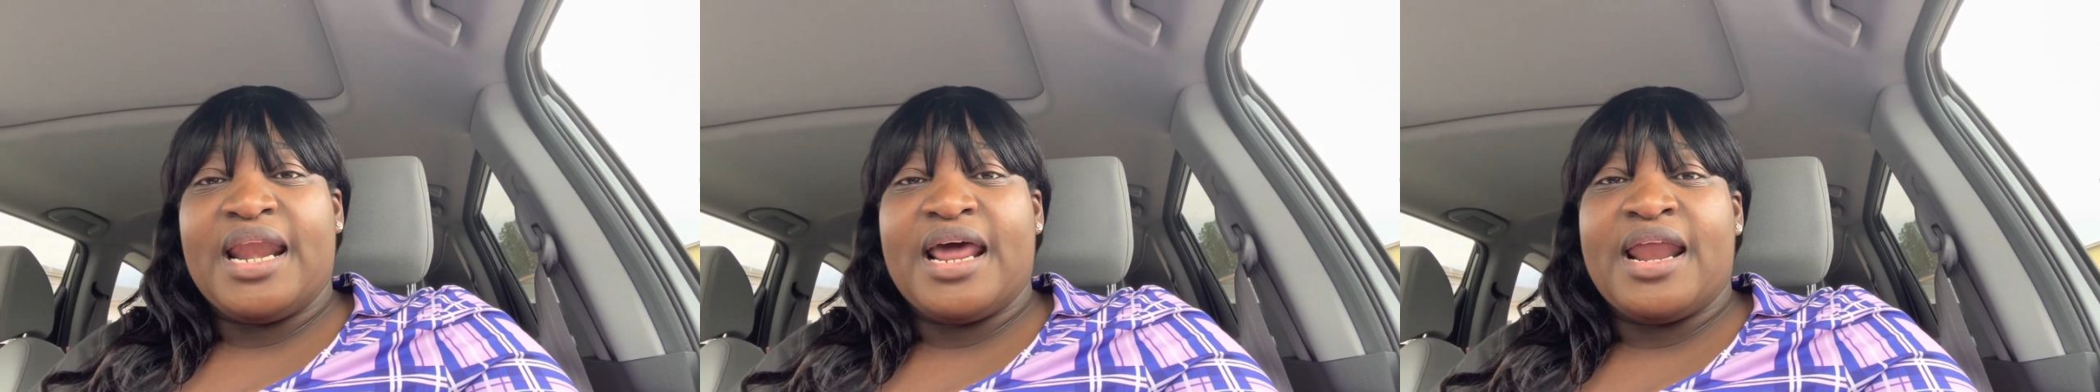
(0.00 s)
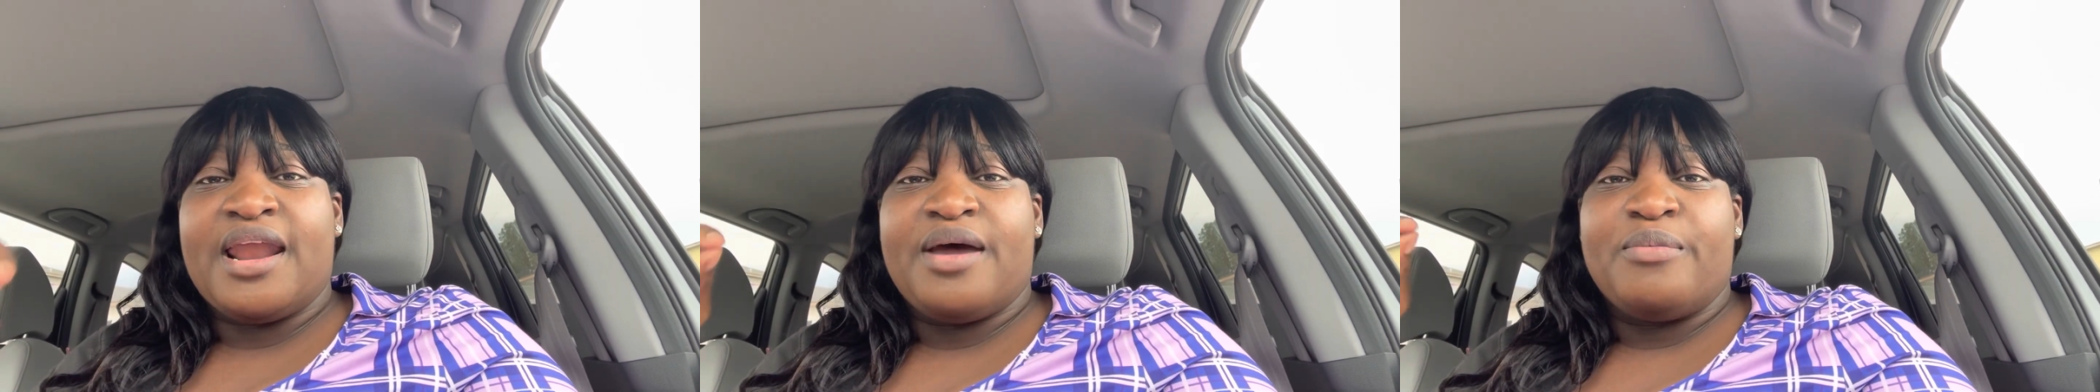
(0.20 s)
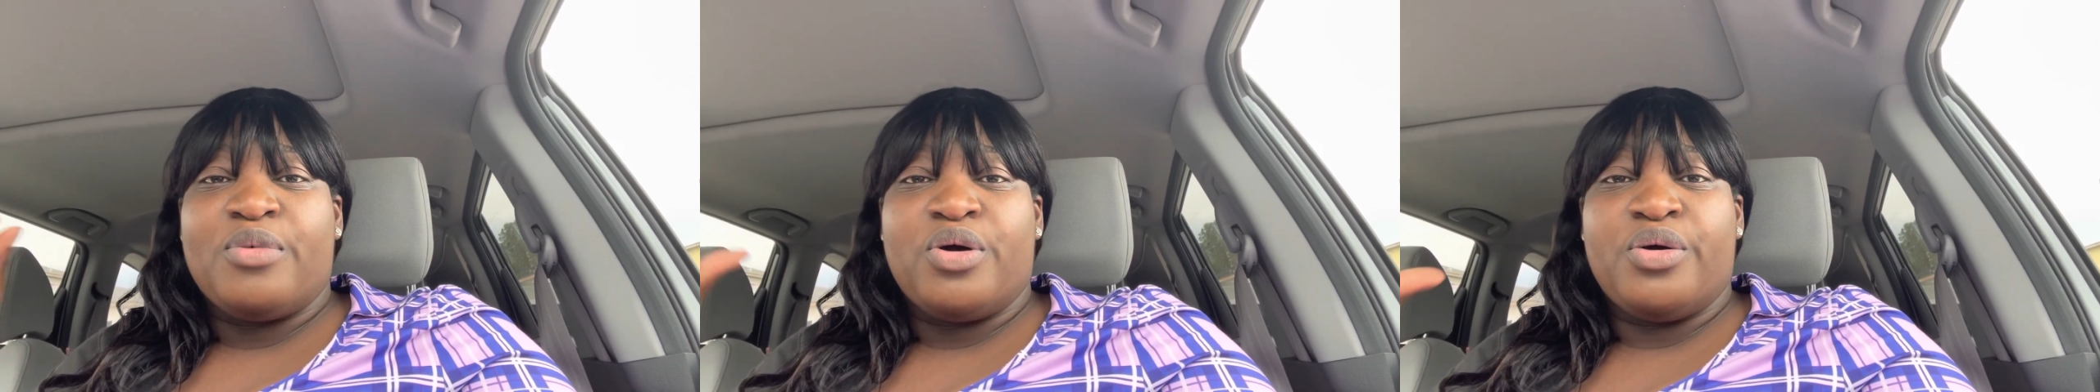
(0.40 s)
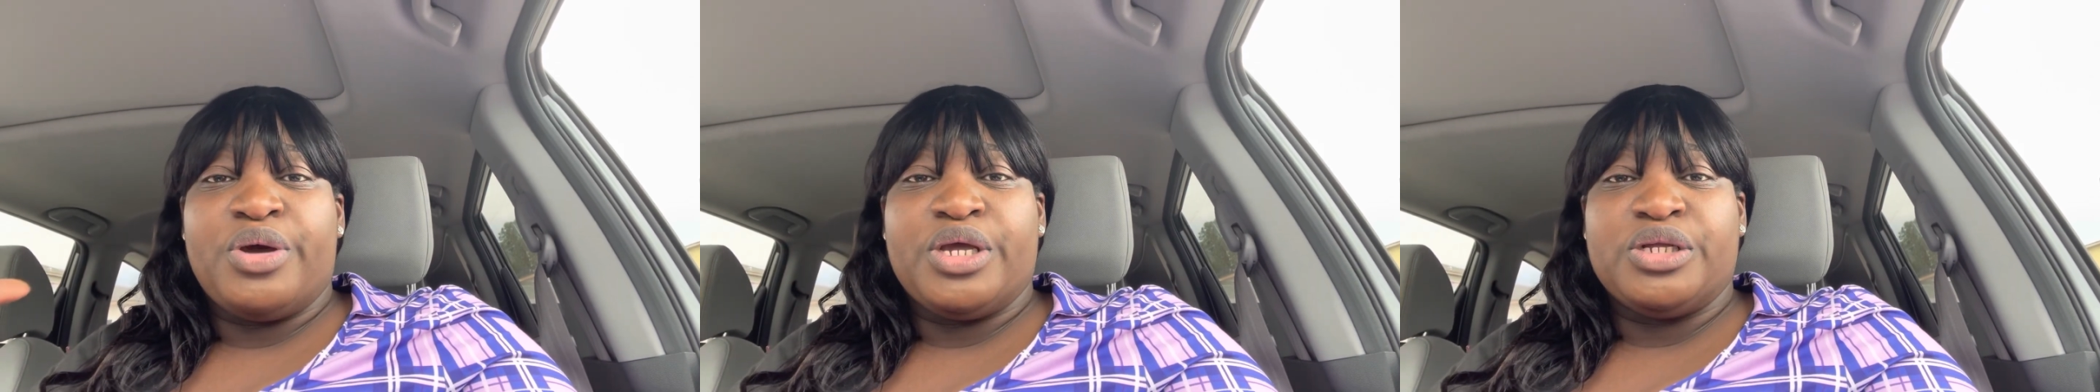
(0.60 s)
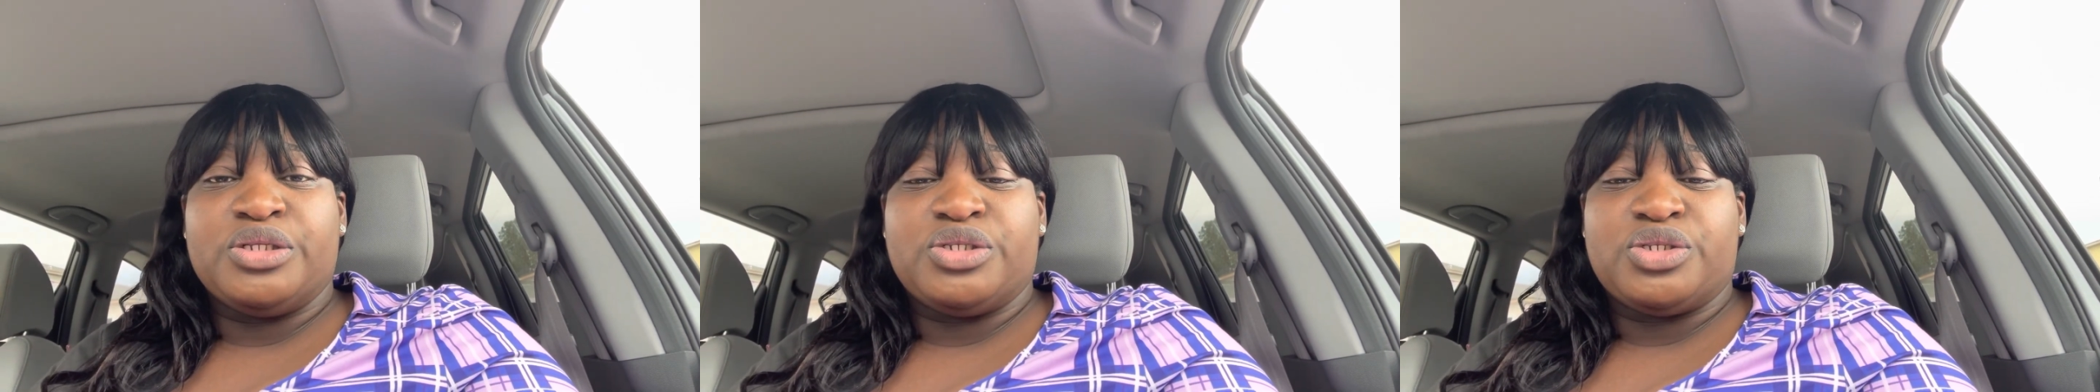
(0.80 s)
and I'm
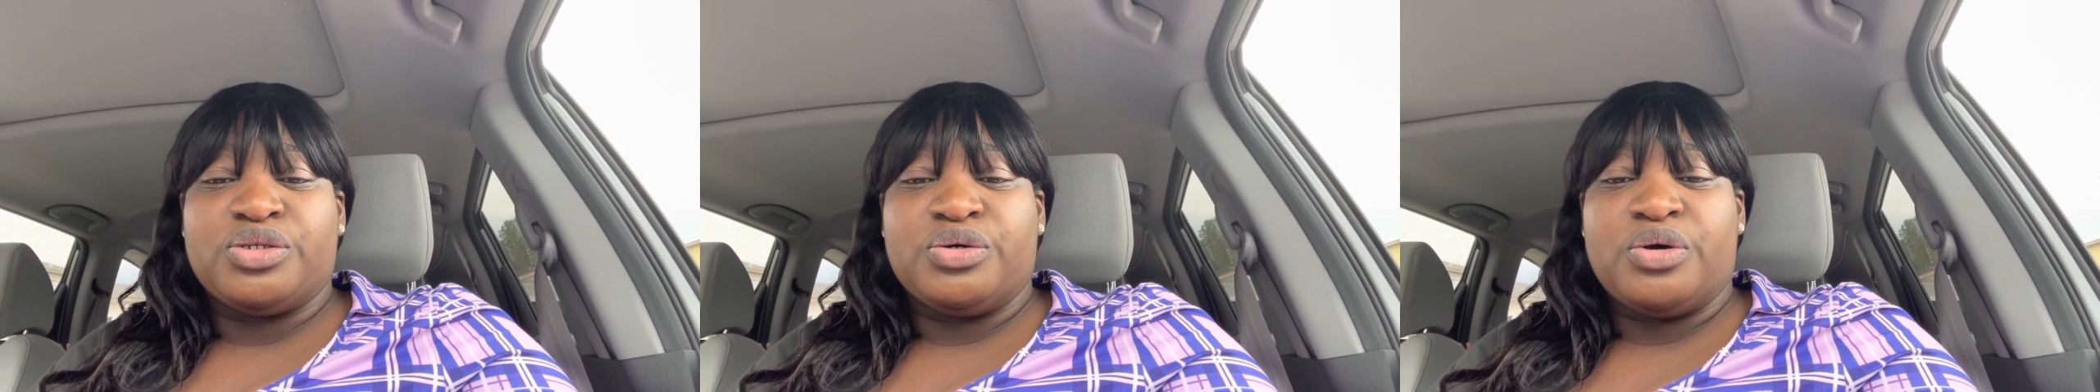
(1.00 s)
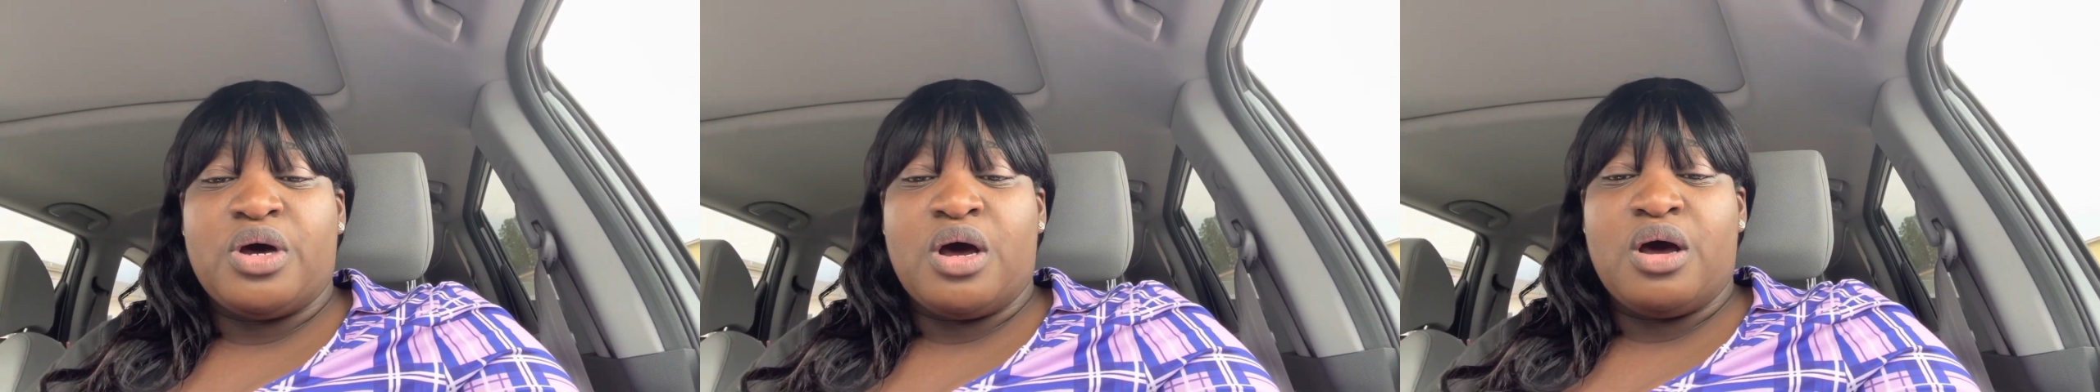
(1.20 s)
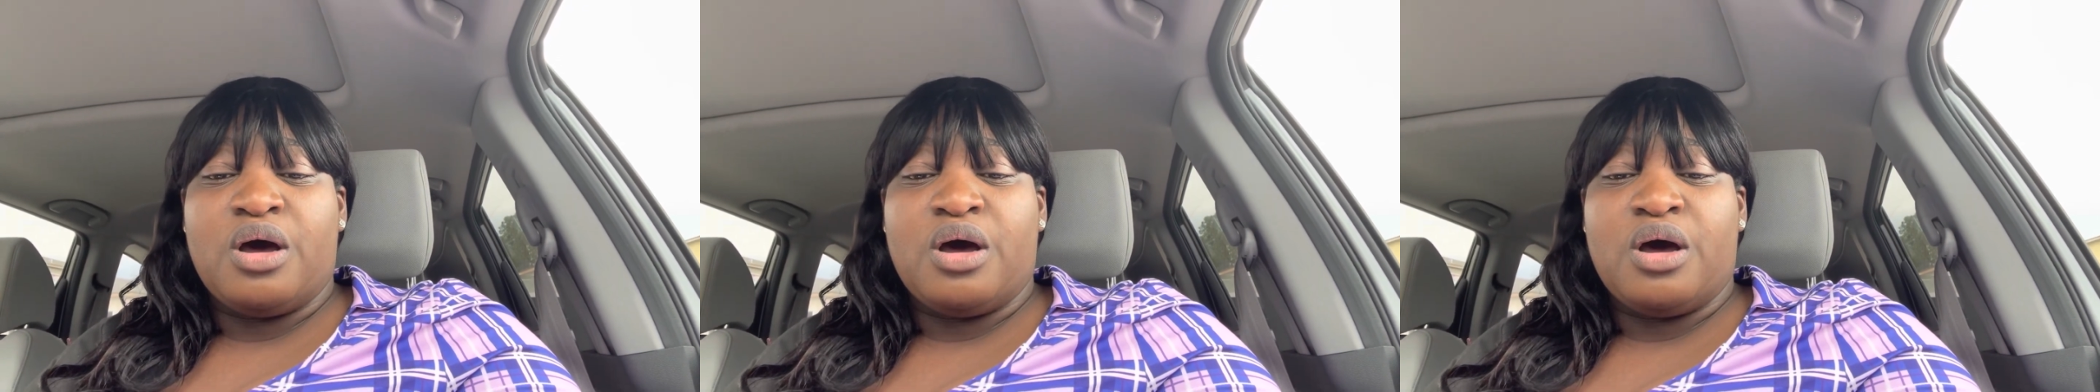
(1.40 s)
going to